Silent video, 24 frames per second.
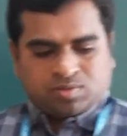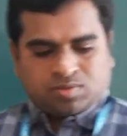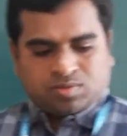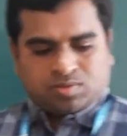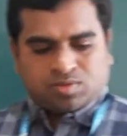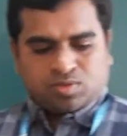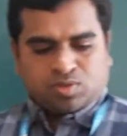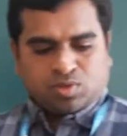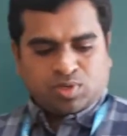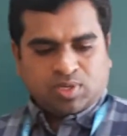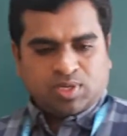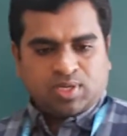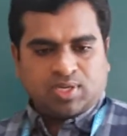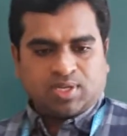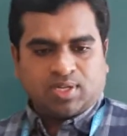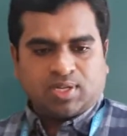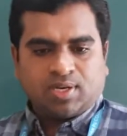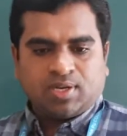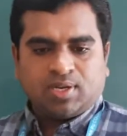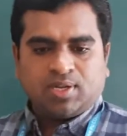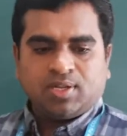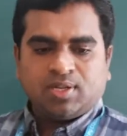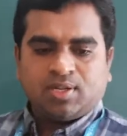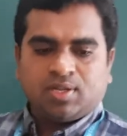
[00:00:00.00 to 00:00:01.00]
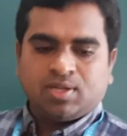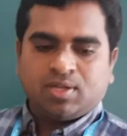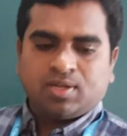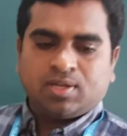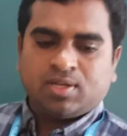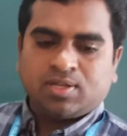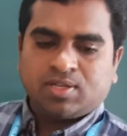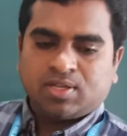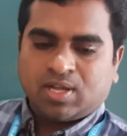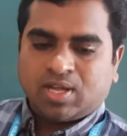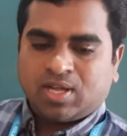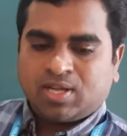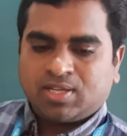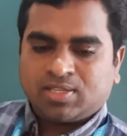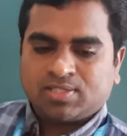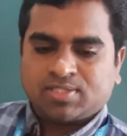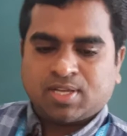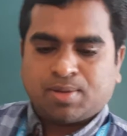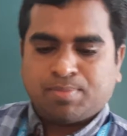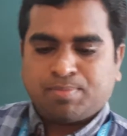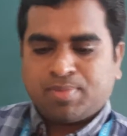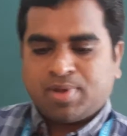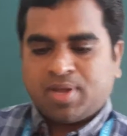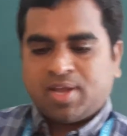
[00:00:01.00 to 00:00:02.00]
So here
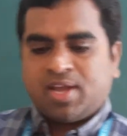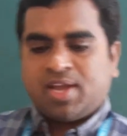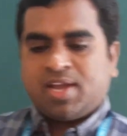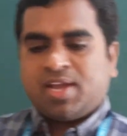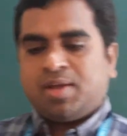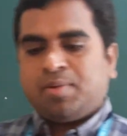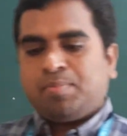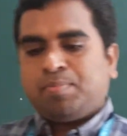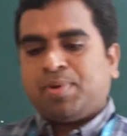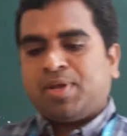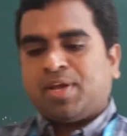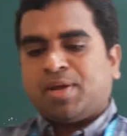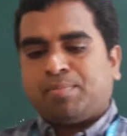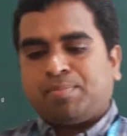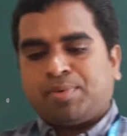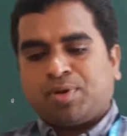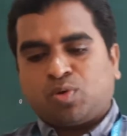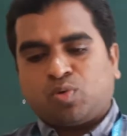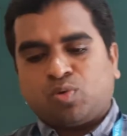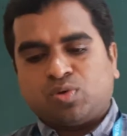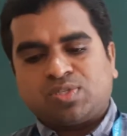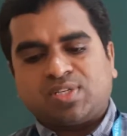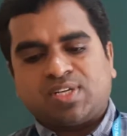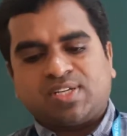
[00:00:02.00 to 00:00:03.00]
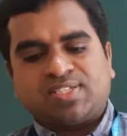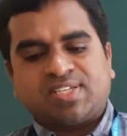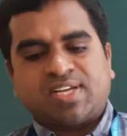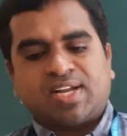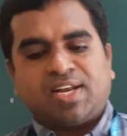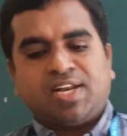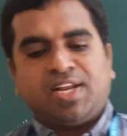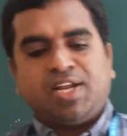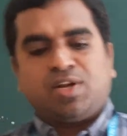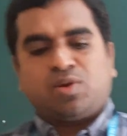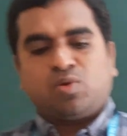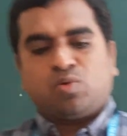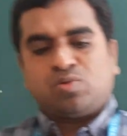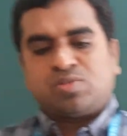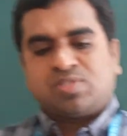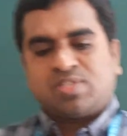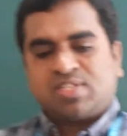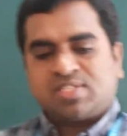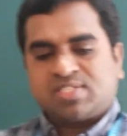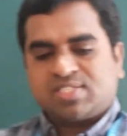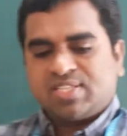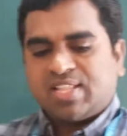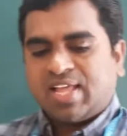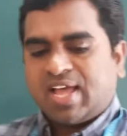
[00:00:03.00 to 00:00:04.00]
some AMT questions and NEET
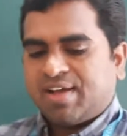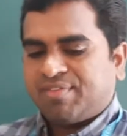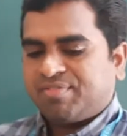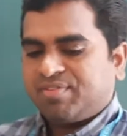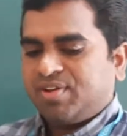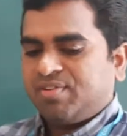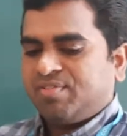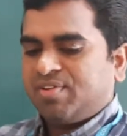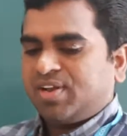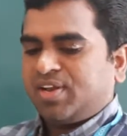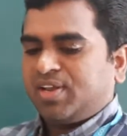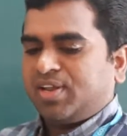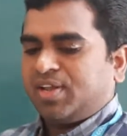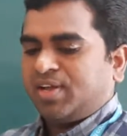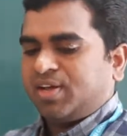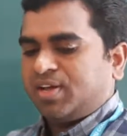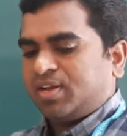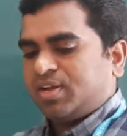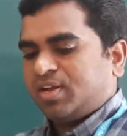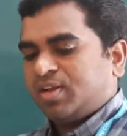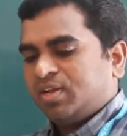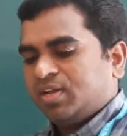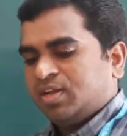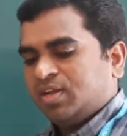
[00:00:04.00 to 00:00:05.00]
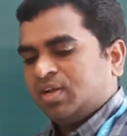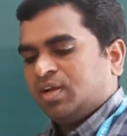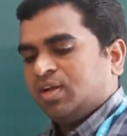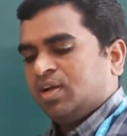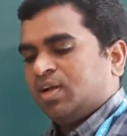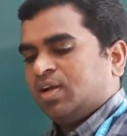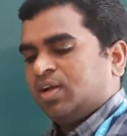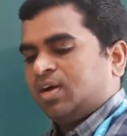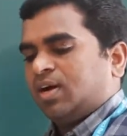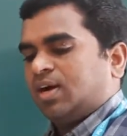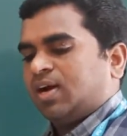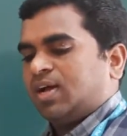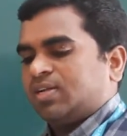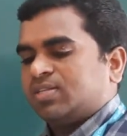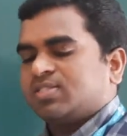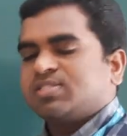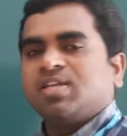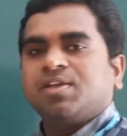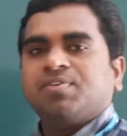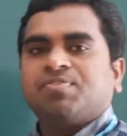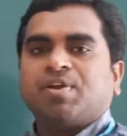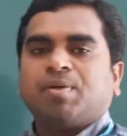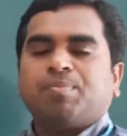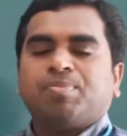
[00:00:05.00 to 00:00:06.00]
questions they have given here.
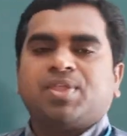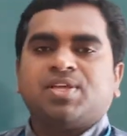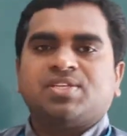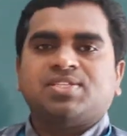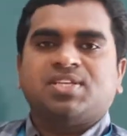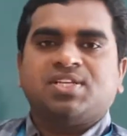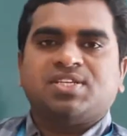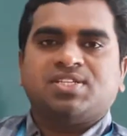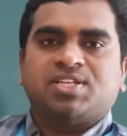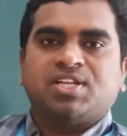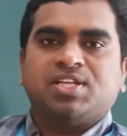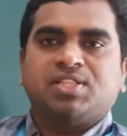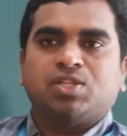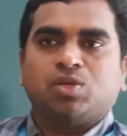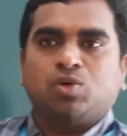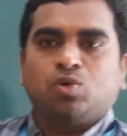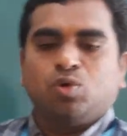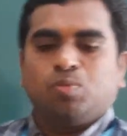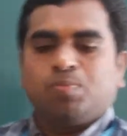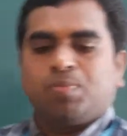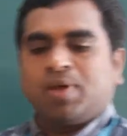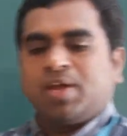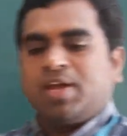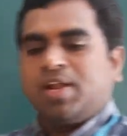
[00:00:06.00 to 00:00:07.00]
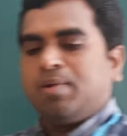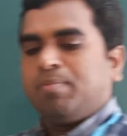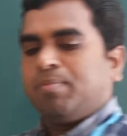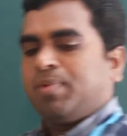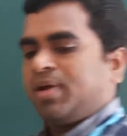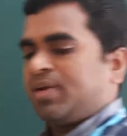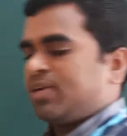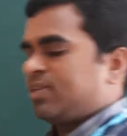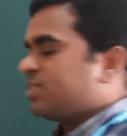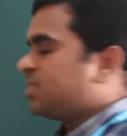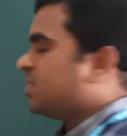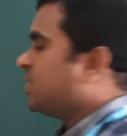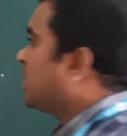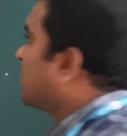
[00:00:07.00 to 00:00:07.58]
See from the 16th group elements,